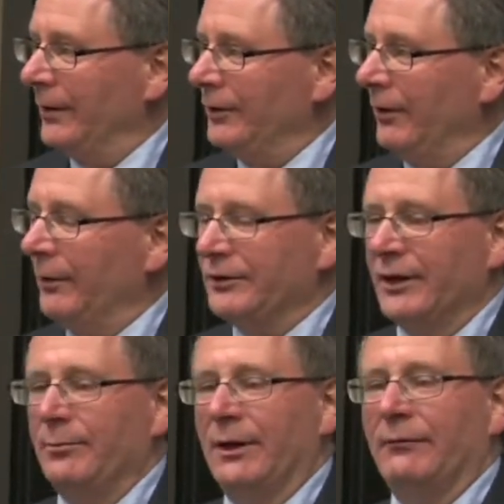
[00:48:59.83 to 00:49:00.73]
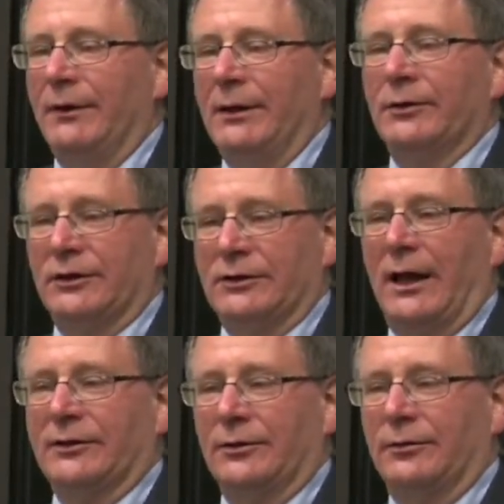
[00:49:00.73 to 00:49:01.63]
You always say, bienvenidos,
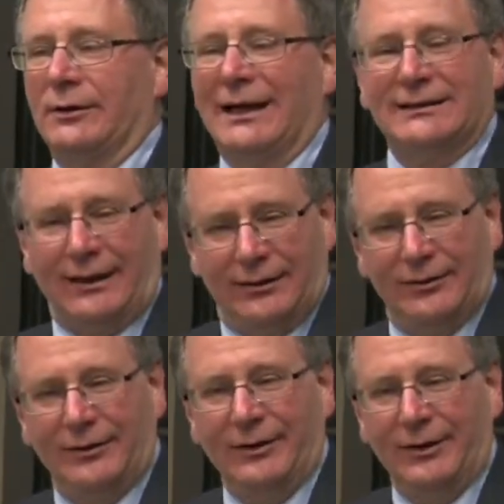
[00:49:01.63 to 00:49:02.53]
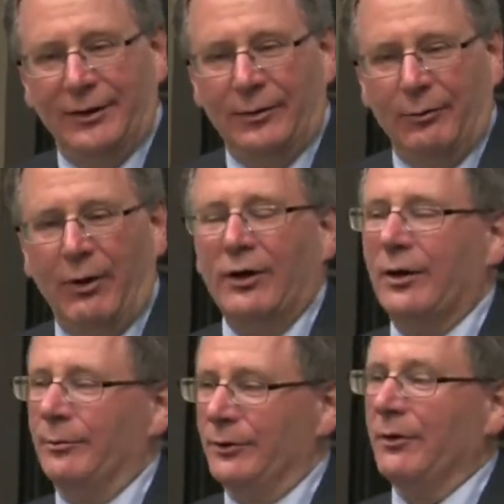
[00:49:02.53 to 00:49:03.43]
estás en tu casa.
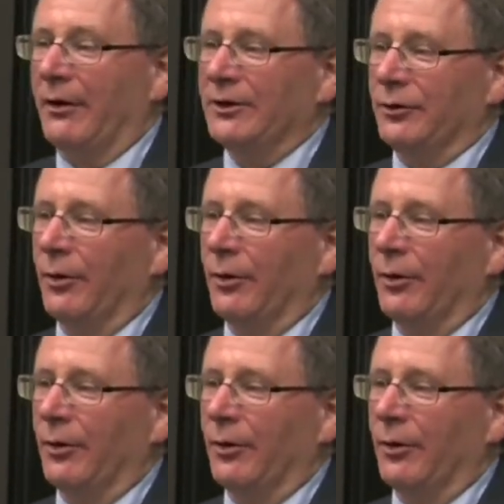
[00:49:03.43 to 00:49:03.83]
Welcome, you are in your